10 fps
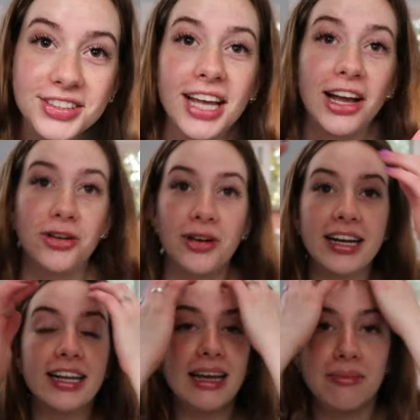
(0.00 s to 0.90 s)

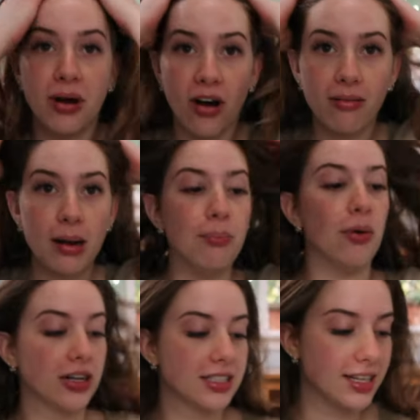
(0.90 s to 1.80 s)
decorate it and put all my
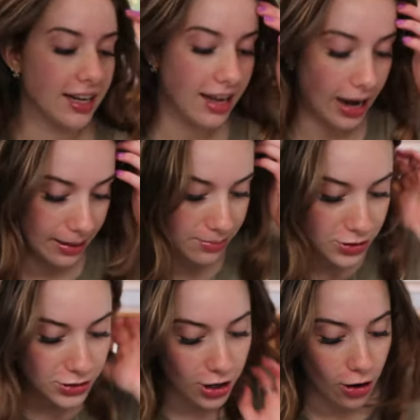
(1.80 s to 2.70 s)
books in it. I am
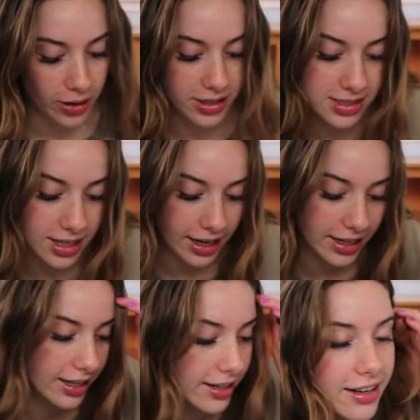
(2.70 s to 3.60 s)
so
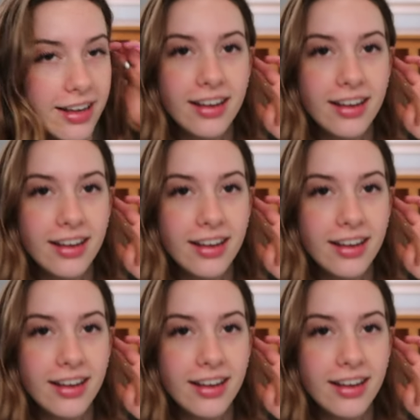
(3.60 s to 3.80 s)
excited.